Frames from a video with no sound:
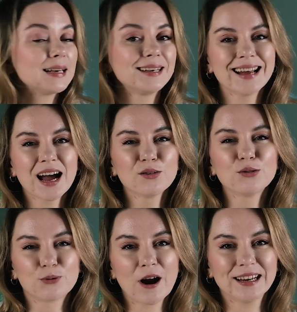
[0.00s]
Now the
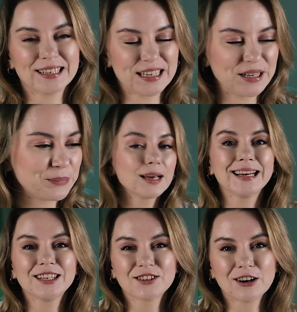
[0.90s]
pricing.
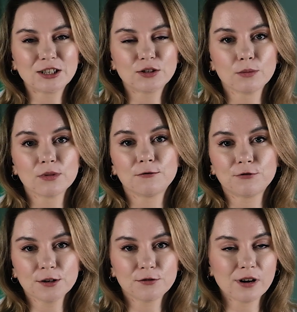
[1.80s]
It starts from the
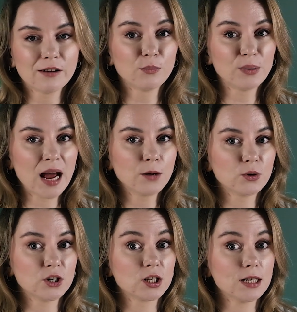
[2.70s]
free forever plan,
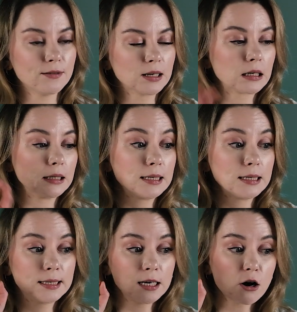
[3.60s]
which is definitely
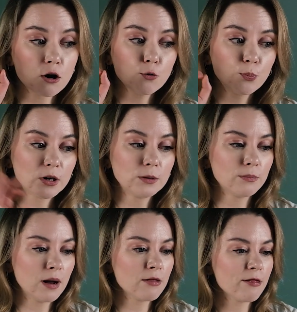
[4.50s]
zero per
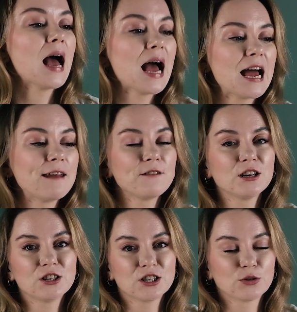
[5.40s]
month, and
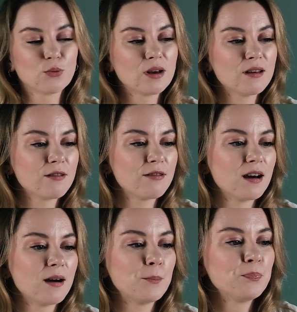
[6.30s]
finishes with
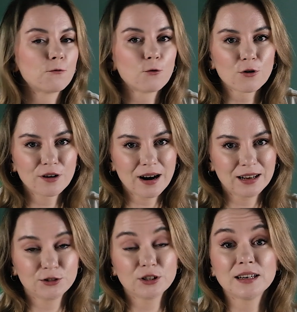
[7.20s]
um, four
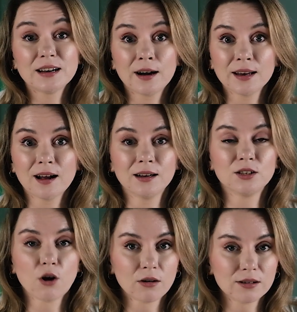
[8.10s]
hundred ninety-nine
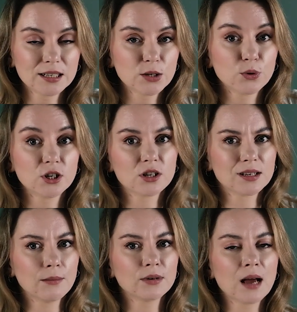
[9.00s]
dollars, which is
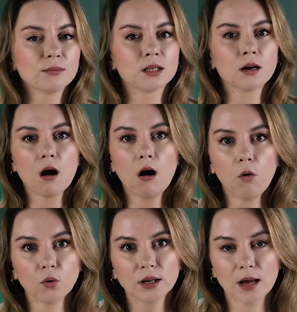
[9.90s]
sometimes
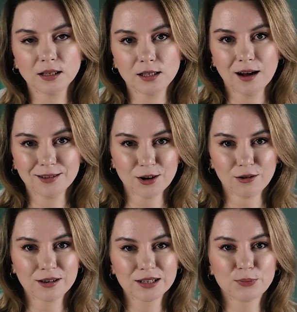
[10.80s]
only ninety-nine
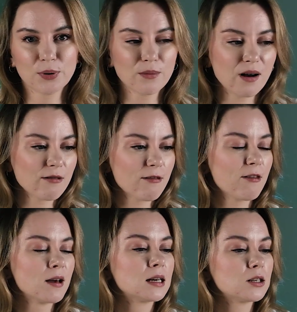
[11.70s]
dollars per month.
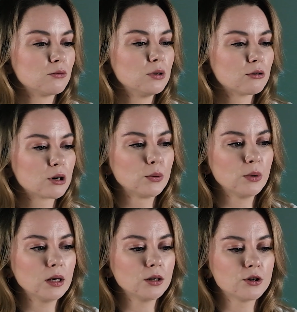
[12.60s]
So you're
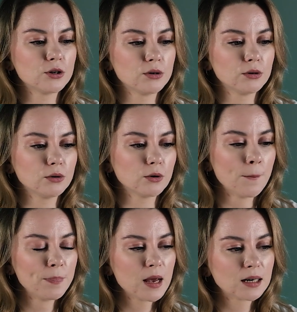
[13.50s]
going to
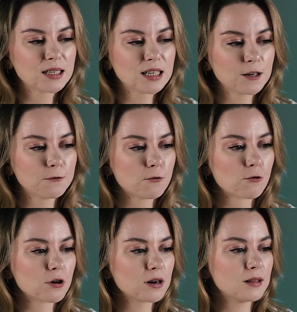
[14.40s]
seek
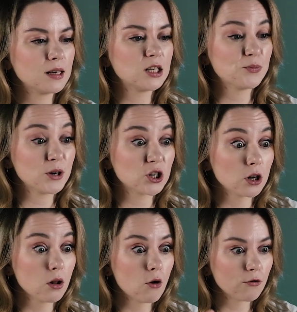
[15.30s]
for the
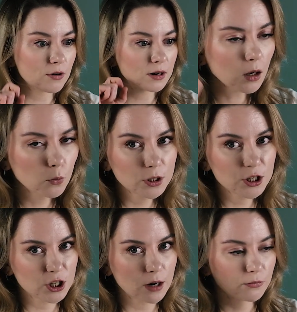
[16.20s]
special offer, which is
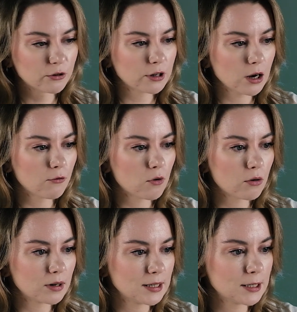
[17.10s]
temporary, of
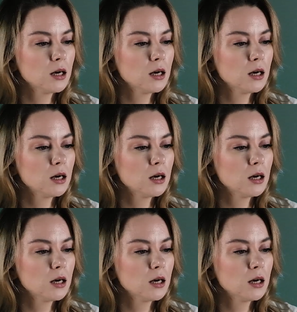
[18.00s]
course.